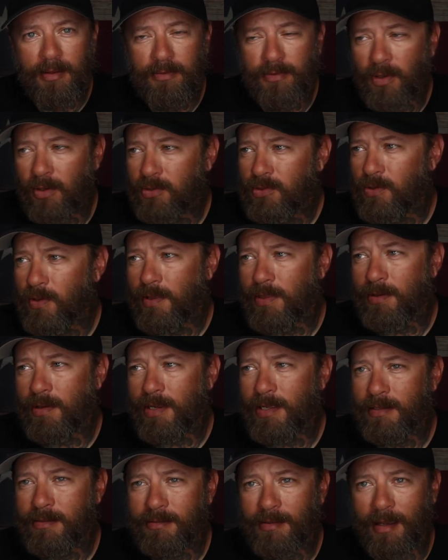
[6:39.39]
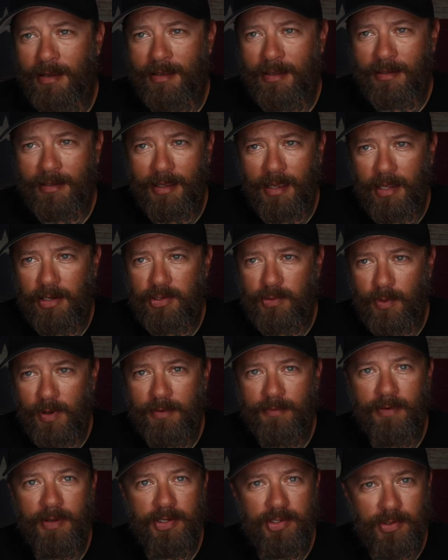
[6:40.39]
Those three things I can catch
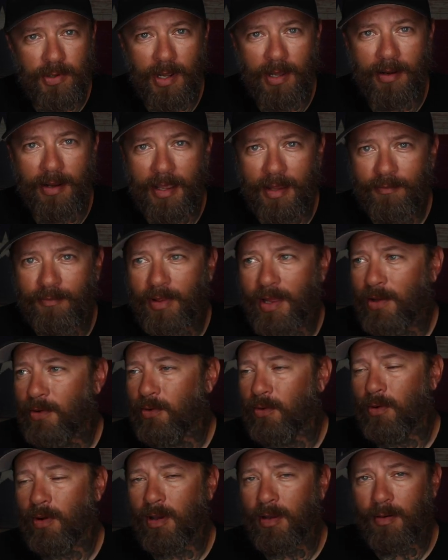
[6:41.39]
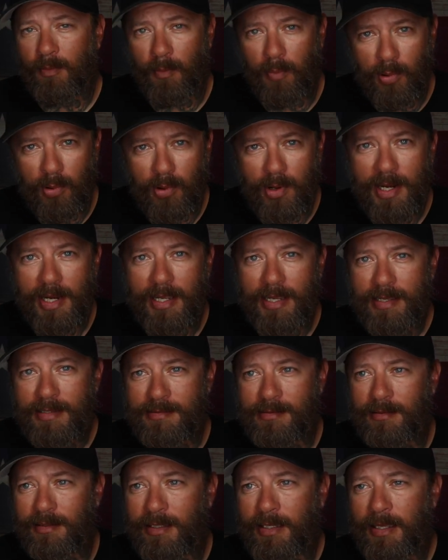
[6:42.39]
redfish, trout, and flounder on pretty
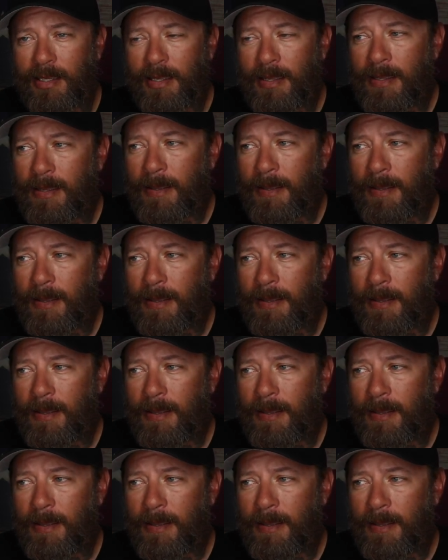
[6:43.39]
easily.